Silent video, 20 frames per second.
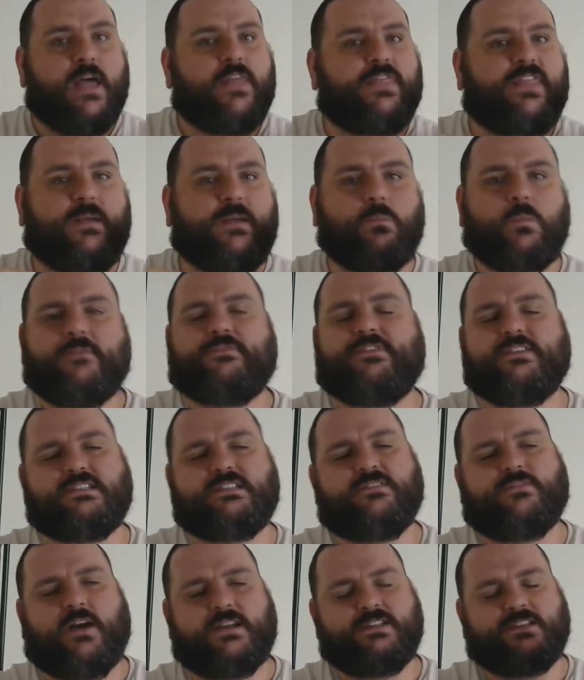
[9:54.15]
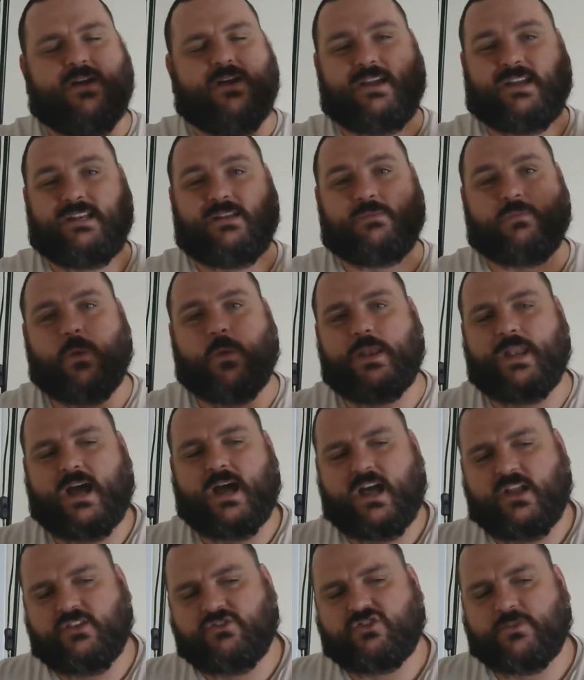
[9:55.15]
then with this device I can
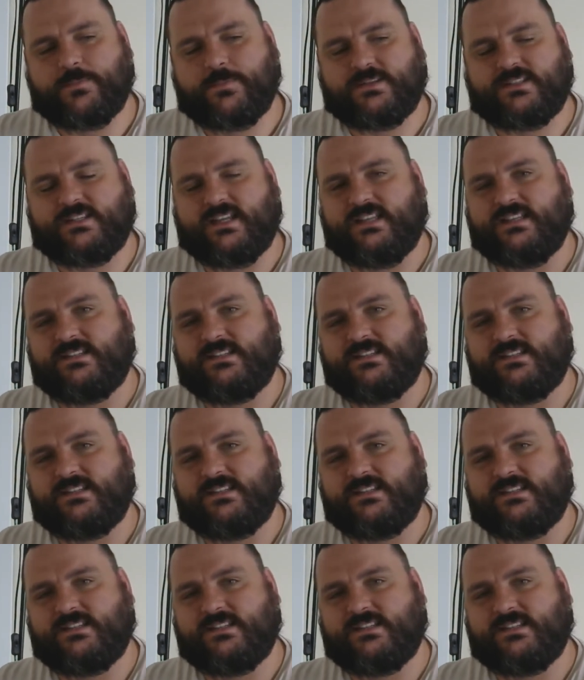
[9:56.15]
100%